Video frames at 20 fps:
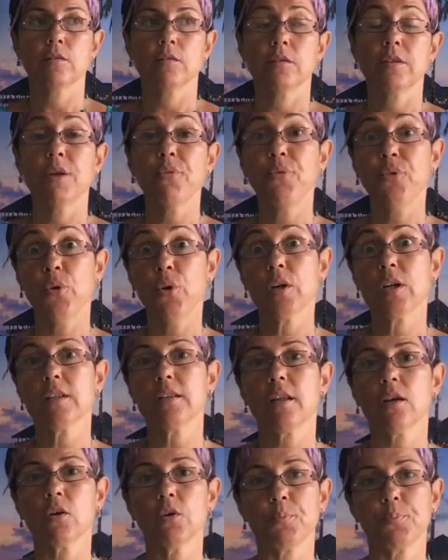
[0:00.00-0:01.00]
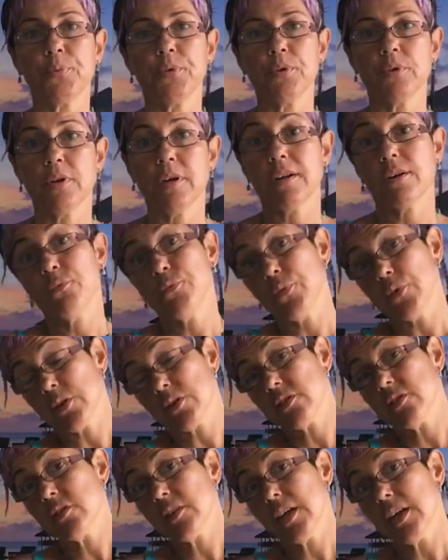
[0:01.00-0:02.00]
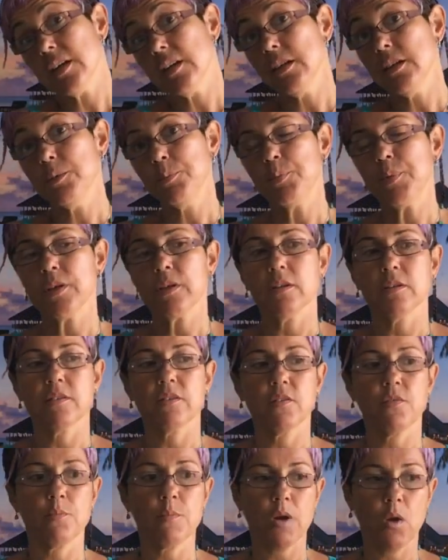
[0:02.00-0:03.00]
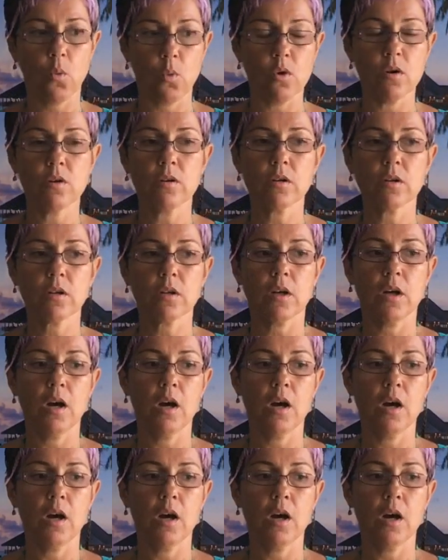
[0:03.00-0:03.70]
the phone and the computer, unfortunately, because of my work.